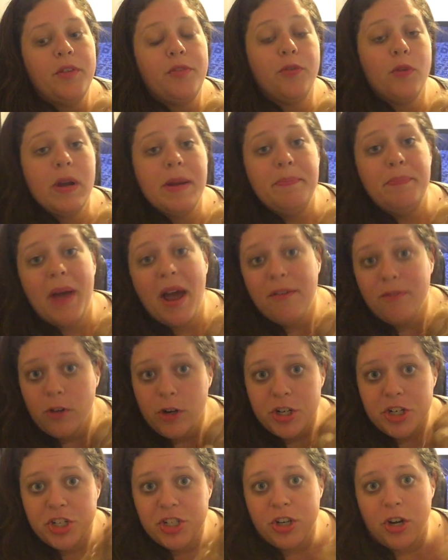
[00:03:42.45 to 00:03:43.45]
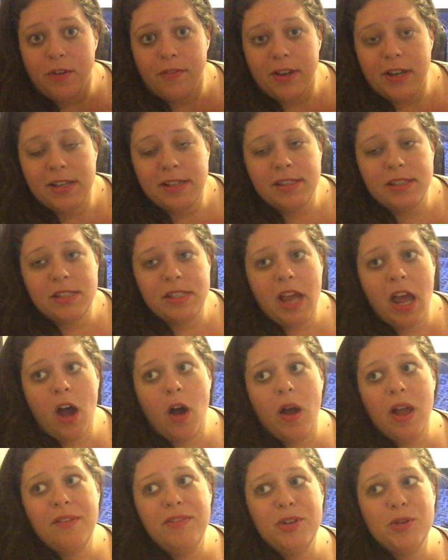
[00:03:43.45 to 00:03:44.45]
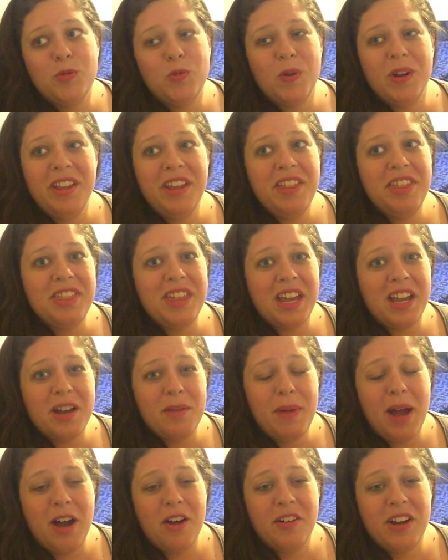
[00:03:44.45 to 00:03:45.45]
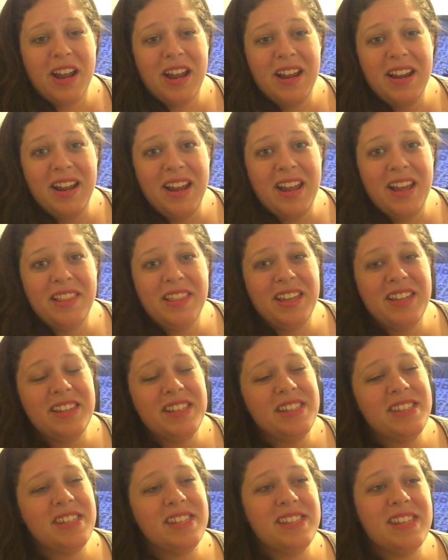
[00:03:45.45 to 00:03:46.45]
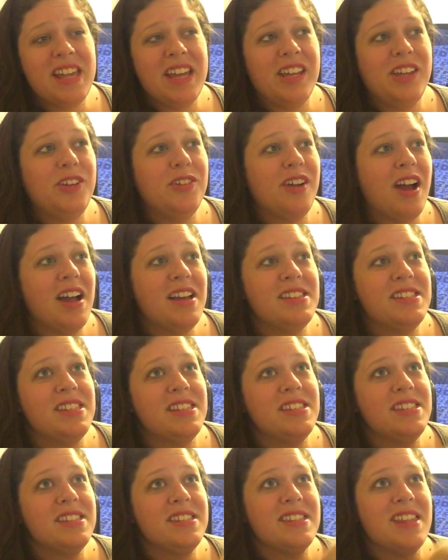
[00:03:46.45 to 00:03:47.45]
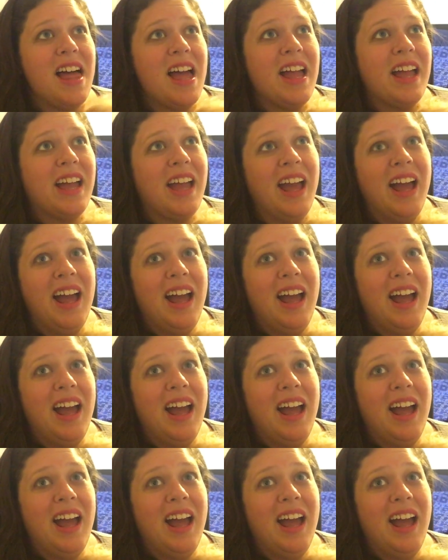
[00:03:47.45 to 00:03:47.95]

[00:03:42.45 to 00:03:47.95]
free beverage service. Now, if you really think about it, this is like, you guys, this is like